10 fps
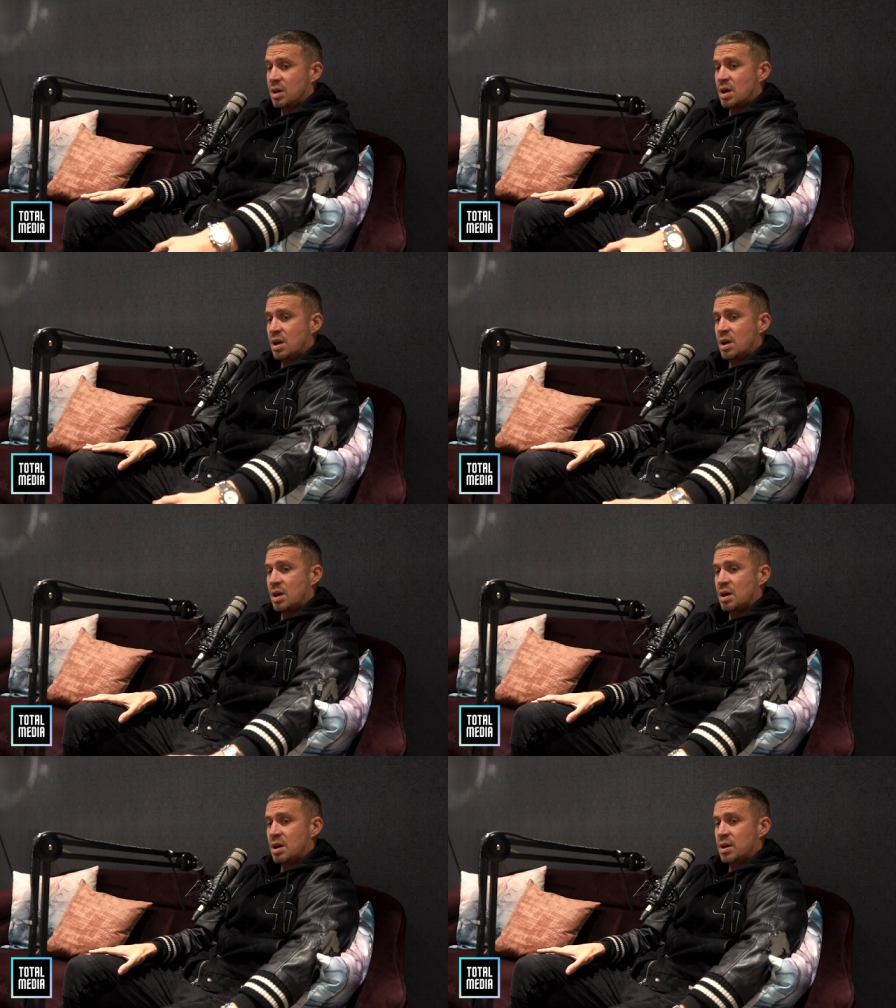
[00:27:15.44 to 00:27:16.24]

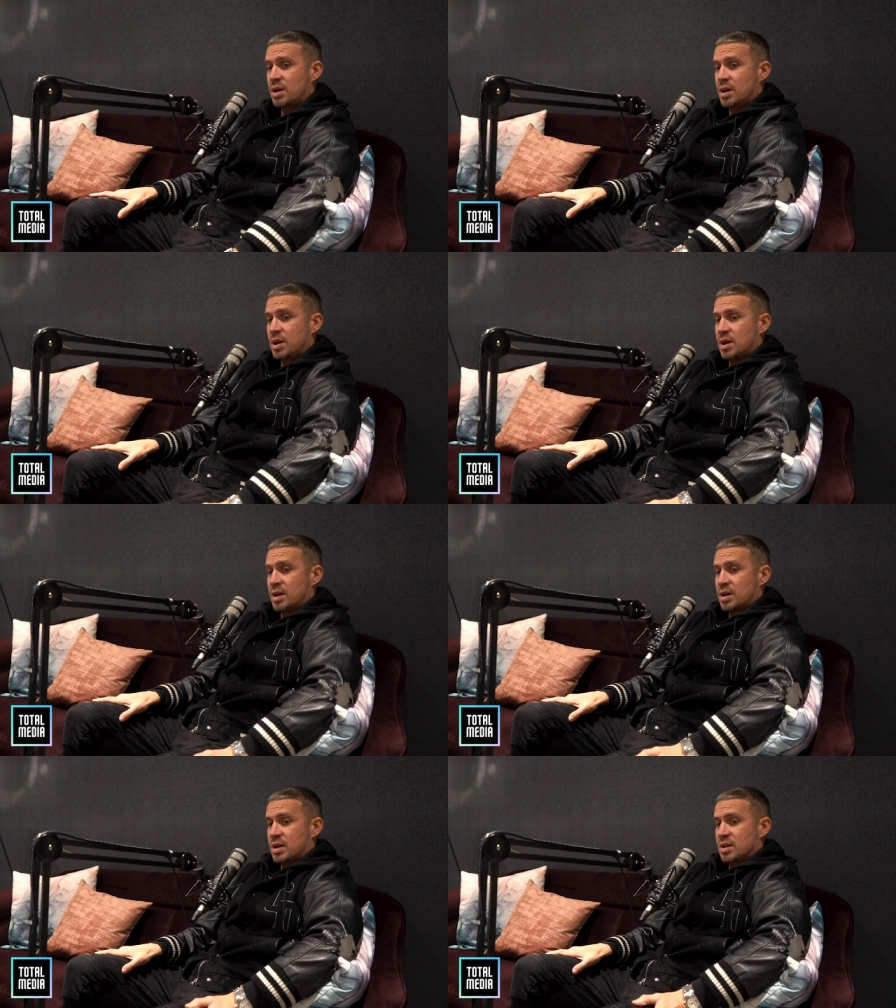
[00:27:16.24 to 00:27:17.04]
uh,
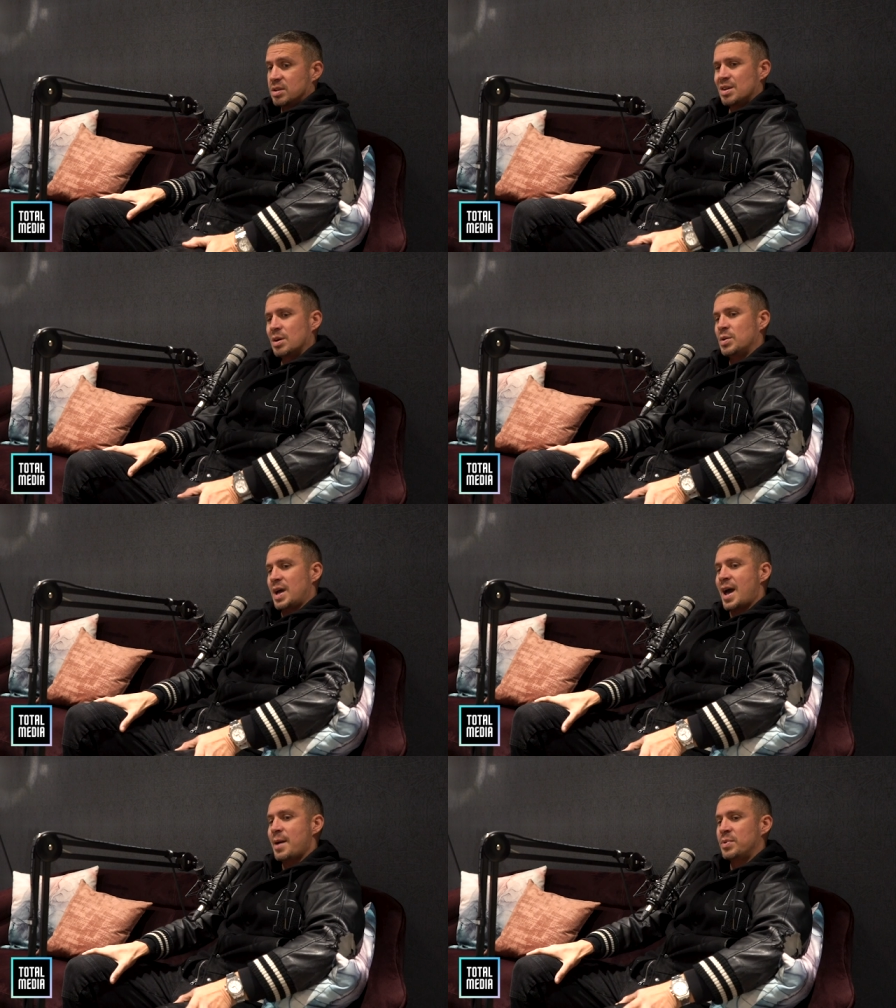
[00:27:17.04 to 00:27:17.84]
so it
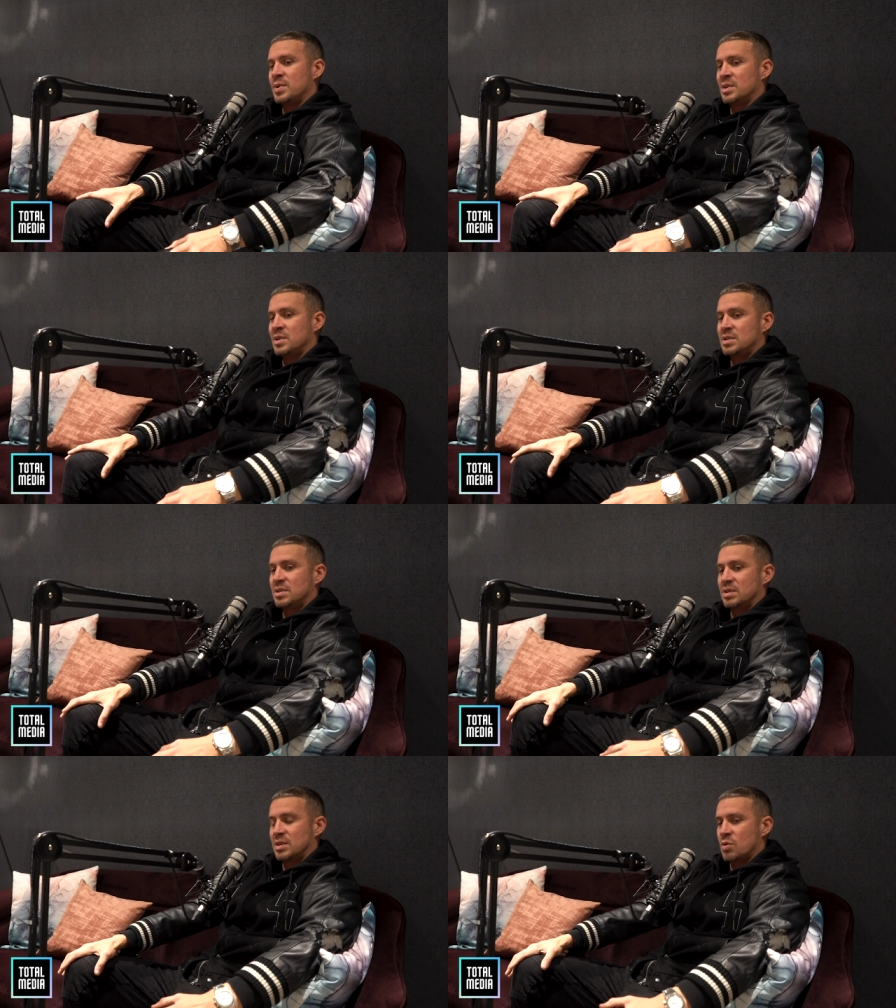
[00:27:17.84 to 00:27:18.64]

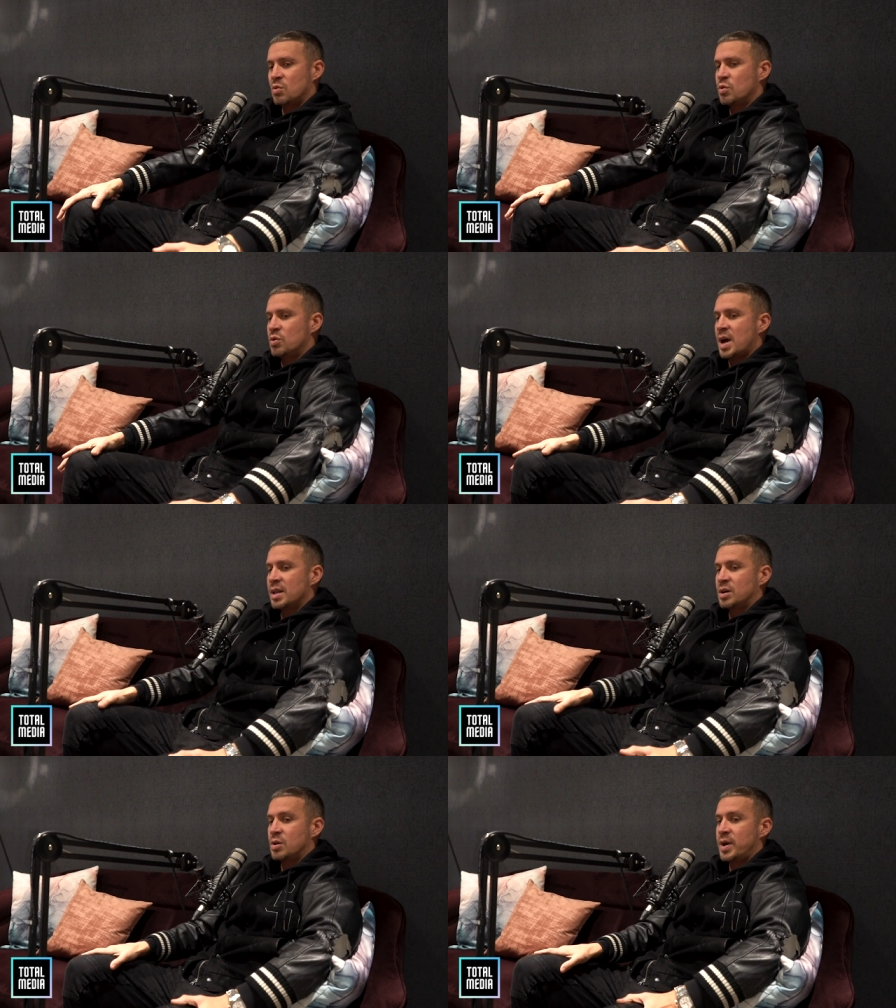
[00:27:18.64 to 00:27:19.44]
happened all
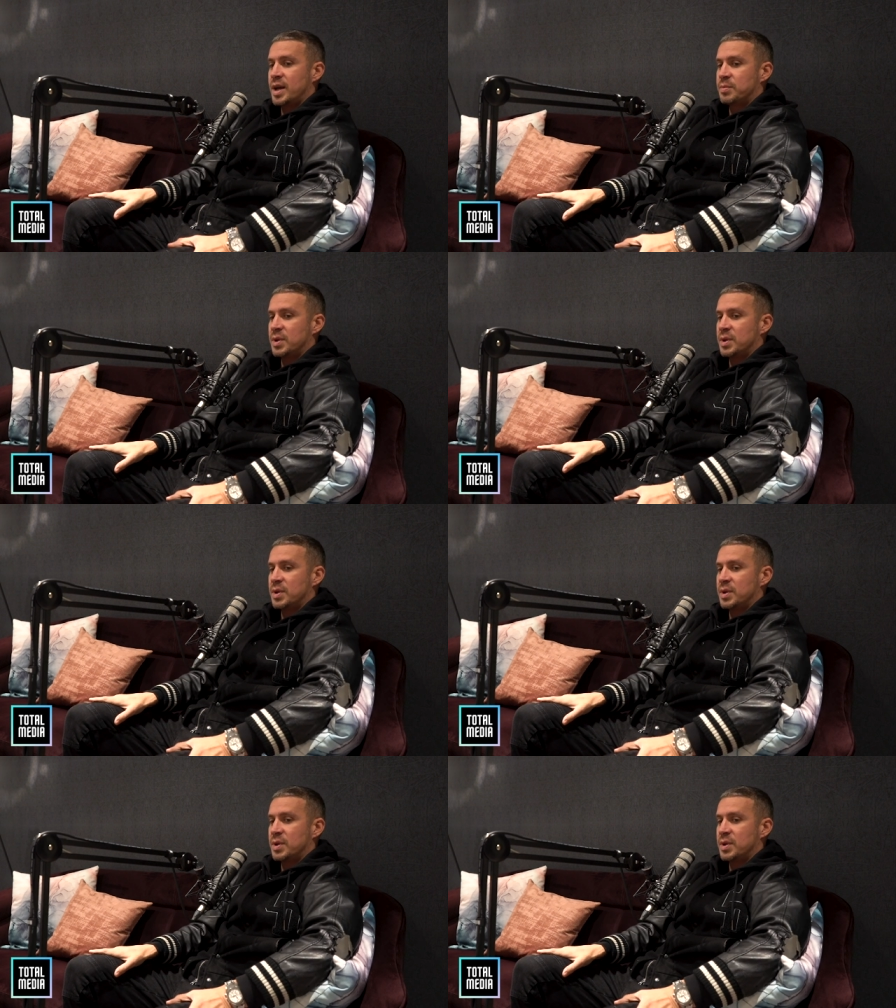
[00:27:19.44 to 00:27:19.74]
kind of quick.